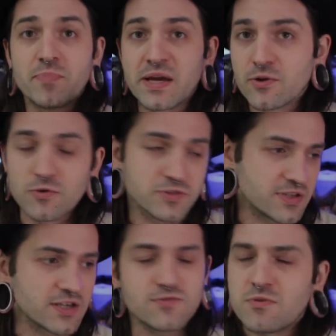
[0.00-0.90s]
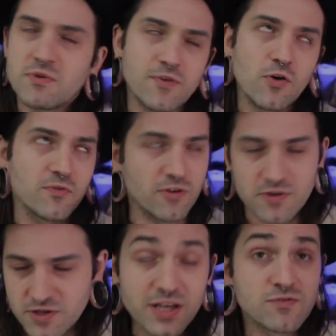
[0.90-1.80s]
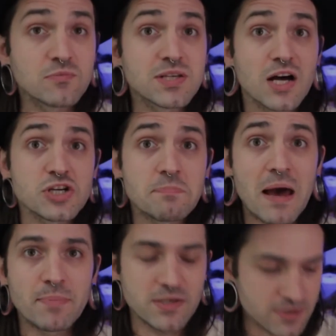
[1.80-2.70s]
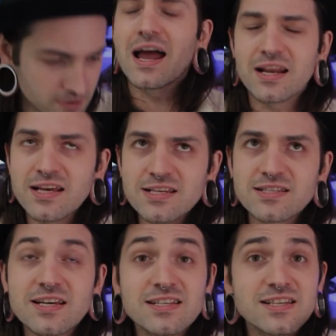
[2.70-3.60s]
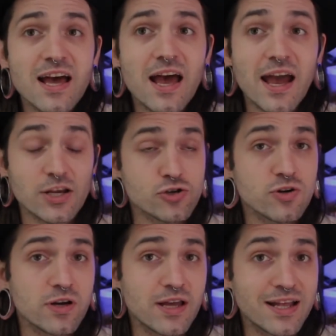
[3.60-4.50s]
the Beatles, things from Evolver and things from Sgt. Pepper's. And it is this extra